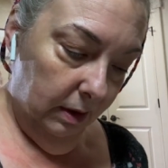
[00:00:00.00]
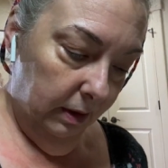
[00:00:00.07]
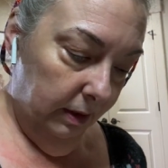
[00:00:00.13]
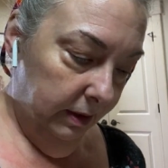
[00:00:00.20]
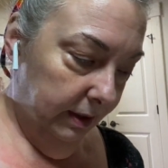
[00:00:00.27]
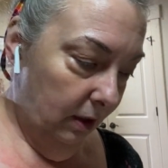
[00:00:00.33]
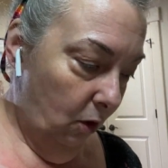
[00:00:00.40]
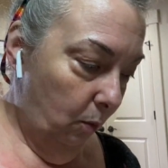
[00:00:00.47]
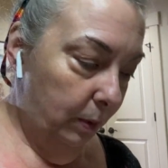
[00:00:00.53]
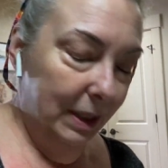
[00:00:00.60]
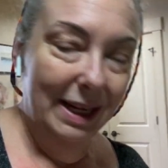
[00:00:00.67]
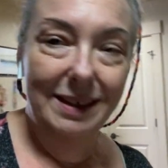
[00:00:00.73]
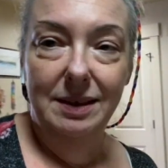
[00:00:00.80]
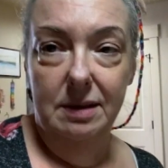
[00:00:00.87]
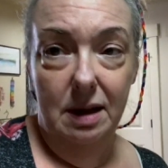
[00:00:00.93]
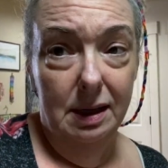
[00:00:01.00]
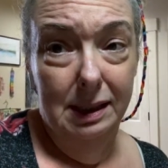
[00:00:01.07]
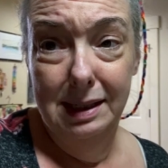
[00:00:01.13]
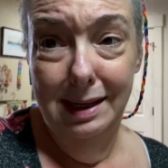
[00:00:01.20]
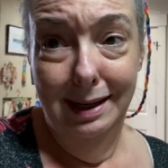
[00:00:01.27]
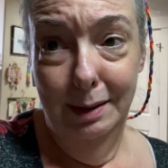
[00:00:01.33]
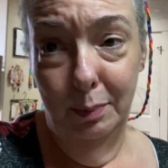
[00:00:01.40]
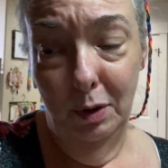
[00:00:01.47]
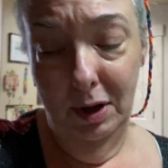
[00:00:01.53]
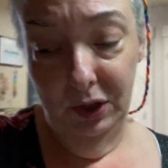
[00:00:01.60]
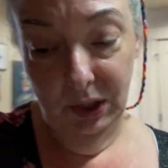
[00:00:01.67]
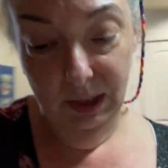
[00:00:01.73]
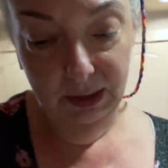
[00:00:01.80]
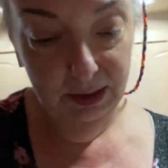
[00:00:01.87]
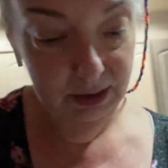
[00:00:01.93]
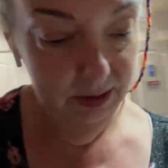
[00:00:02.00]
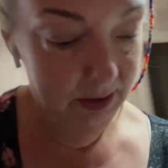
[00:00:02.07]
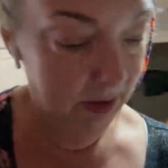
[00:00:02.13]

so, but that's not a today project.